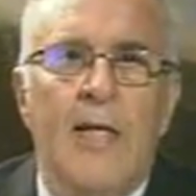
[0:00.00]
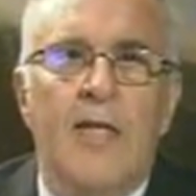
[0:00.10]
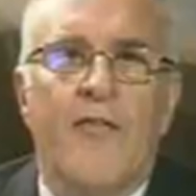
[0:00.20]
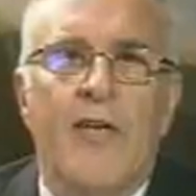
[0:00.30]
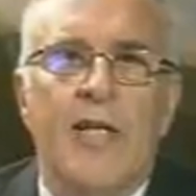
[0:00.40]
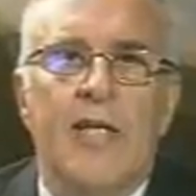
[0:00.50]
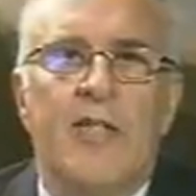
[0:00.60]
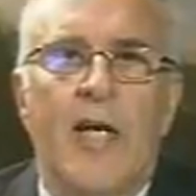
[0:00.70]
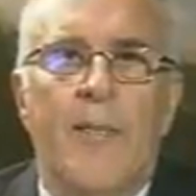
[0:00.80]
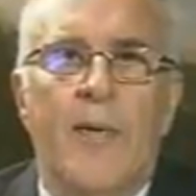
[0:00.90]
Defending
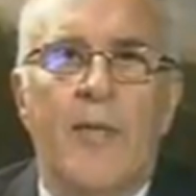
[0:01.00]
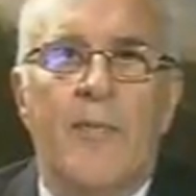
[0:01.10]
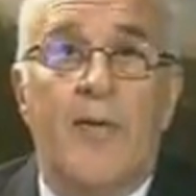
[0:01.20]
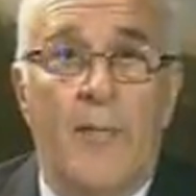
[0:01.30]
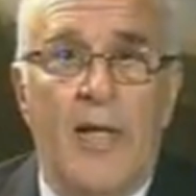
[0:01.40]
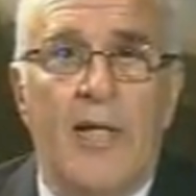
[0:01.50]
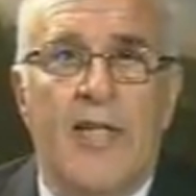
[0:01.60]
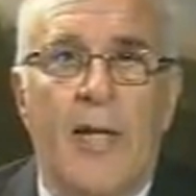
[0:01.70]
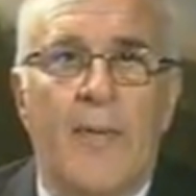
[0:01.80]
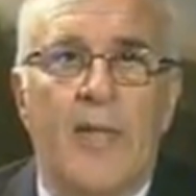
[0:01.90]
Premier
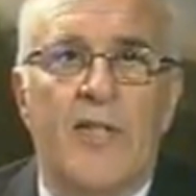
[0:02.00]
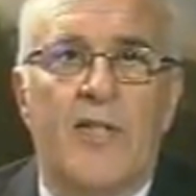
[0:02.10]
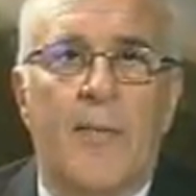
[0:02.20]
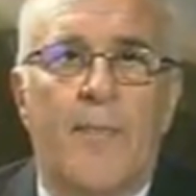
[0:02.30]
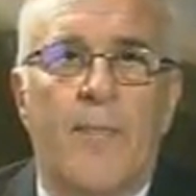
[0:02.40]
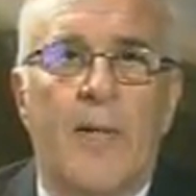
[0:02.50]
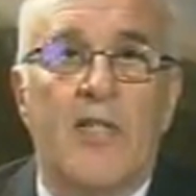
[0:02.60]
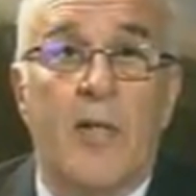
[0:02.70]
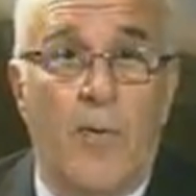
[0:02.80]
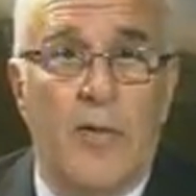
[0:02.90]
champions
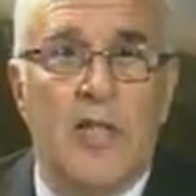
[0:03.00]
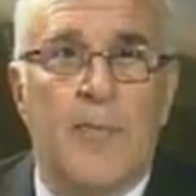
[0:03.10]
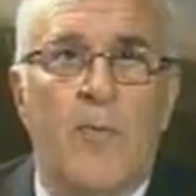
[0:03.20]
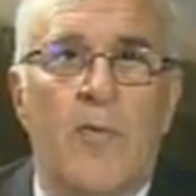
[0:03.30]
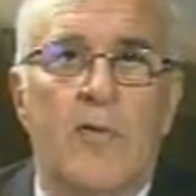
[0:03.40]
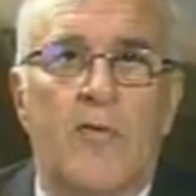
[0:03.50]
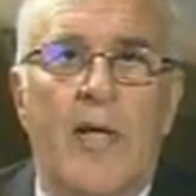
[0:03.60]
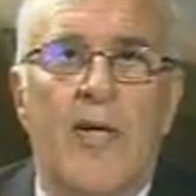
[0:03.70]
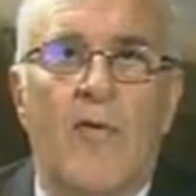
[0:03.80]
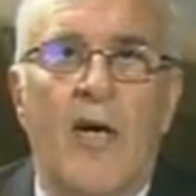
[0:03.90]
Te Sports
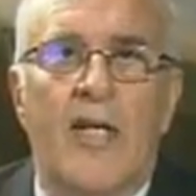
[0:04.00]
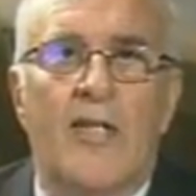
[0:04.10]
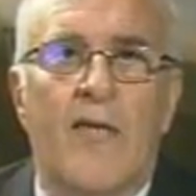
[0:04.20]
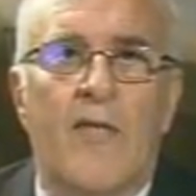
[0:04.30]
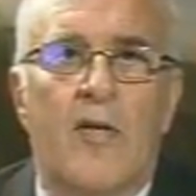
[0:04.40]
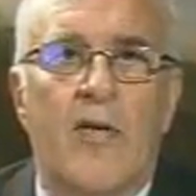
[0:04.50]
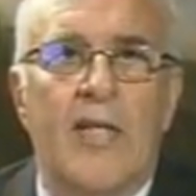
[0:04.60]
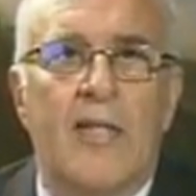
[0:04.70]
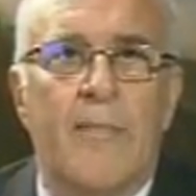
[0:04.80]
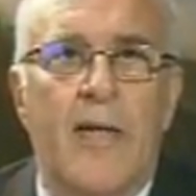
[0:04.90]
ran riot over
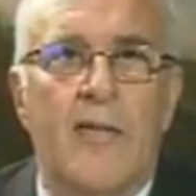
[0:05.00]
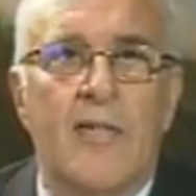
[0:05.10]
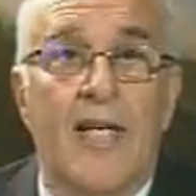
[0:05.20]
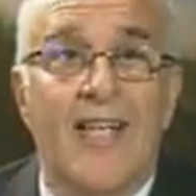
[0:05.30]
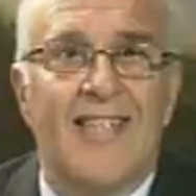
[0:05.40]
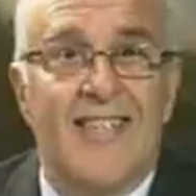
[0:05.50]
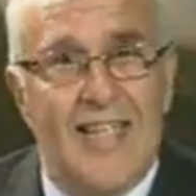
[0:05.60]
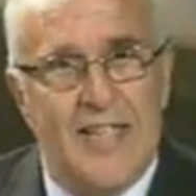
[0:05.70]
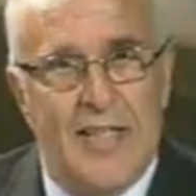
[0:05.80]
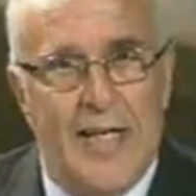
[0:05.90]
Great and Marist
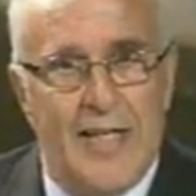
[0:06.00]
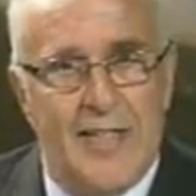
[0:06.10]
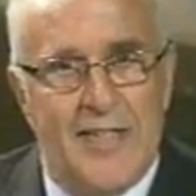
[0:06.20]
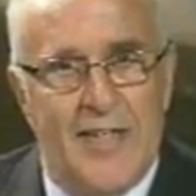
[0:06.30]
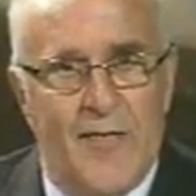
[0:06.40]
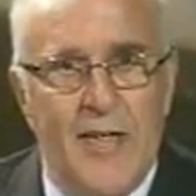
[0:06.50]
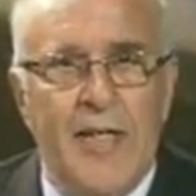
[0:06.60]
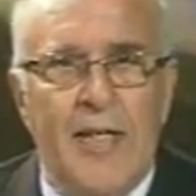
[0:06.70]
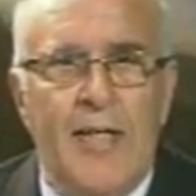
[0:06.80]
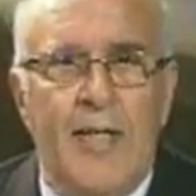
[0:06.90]
68-7.
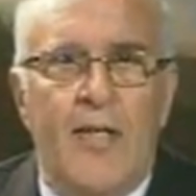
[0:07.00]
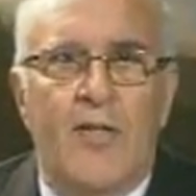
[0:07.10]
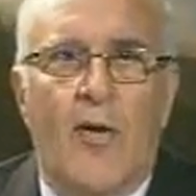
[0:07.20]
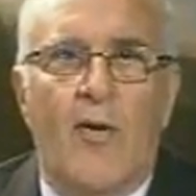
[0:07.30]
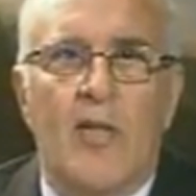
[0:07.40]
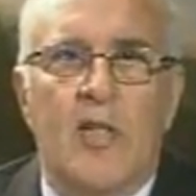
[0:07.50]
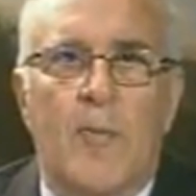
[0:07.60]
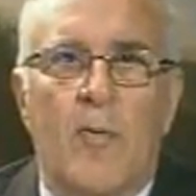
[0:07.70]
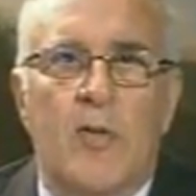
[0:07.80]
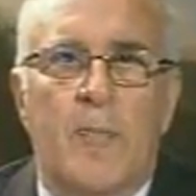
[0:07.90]
Tauranga
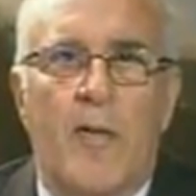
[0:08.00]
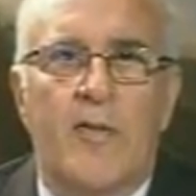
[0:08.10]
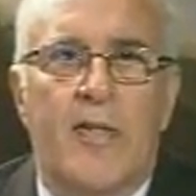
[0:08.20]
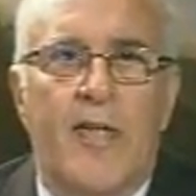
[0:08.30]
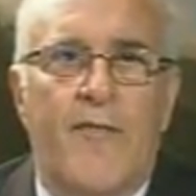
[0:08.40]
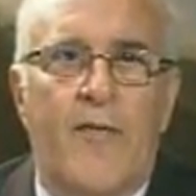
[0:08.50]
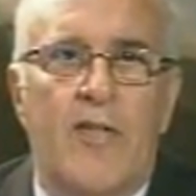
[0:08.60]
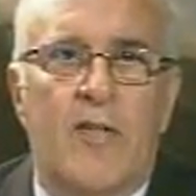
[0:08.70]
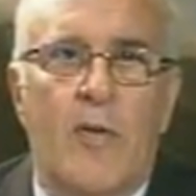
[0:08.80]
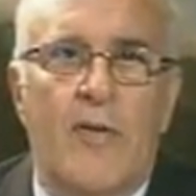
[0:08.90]
Sports posted their
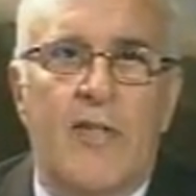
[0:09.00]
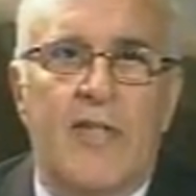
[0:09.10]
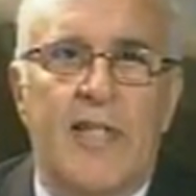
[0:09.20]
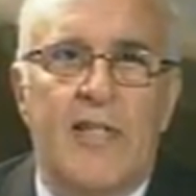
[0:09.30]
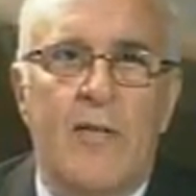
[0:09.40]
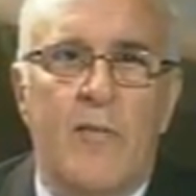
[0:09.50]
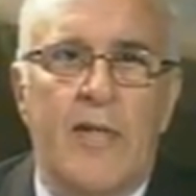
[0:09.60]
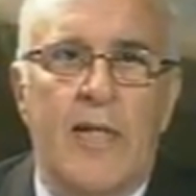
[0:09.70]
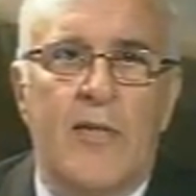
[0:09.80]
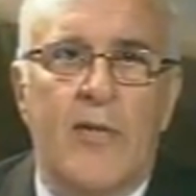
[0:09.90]
first win of the season when
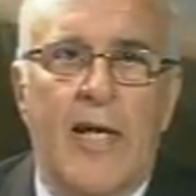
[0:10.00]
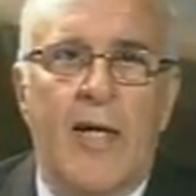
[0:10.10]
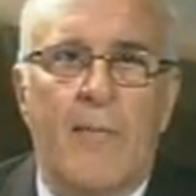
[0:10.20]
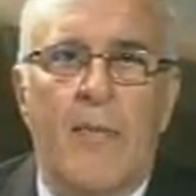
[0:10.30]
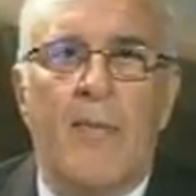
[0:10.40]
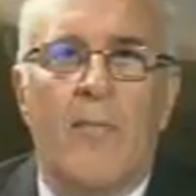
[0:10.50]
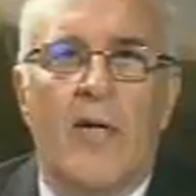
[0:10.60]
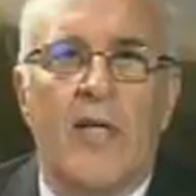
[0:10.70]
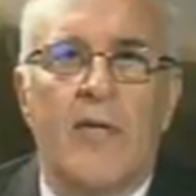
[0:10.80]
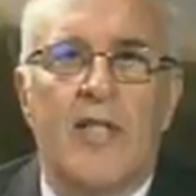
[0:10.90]
they took out Mount
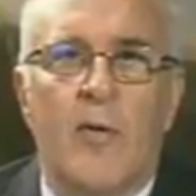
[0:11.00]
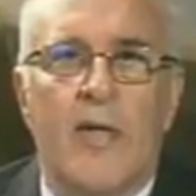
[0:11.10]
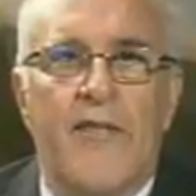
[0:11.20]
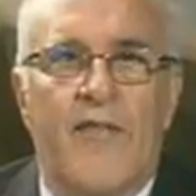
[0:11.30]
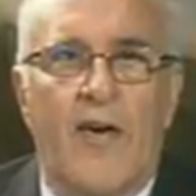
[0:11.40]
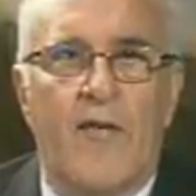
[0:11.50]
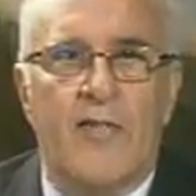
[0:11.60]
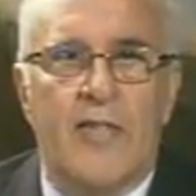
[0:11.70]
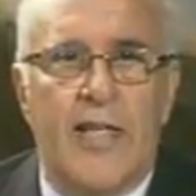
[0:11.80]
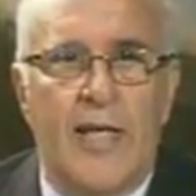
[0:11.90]
Maunganui
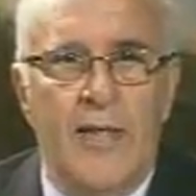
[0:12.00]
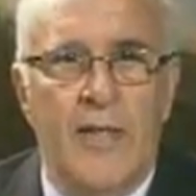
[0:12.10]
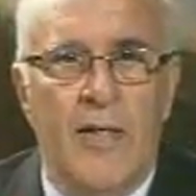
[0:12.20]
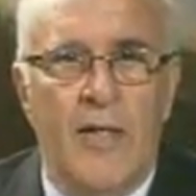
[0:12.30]
25-10.